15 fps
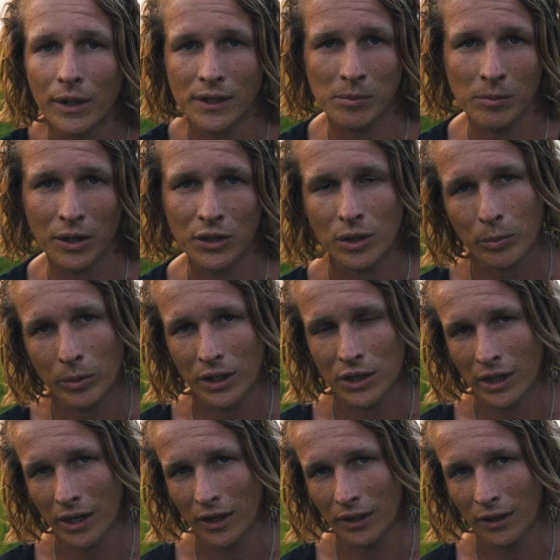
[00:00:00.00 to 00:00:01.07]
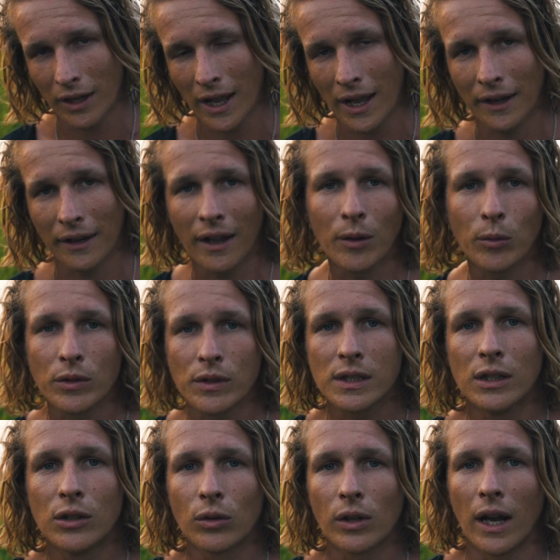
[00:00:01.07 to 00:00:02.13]
It's much appreciated, and I will
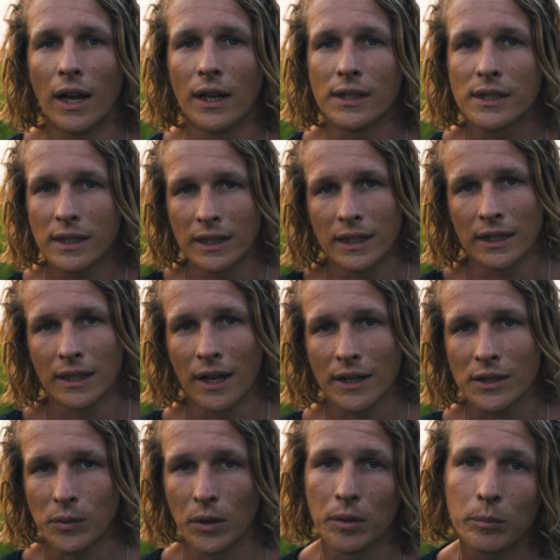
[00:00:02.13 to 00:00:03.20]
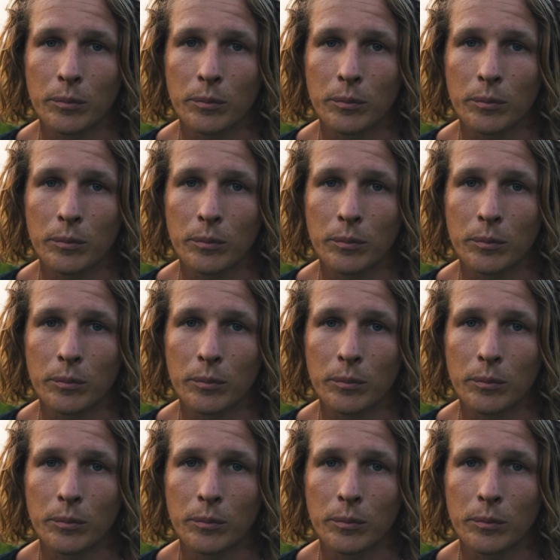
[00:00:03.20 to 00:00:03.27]
see you guys in the next one.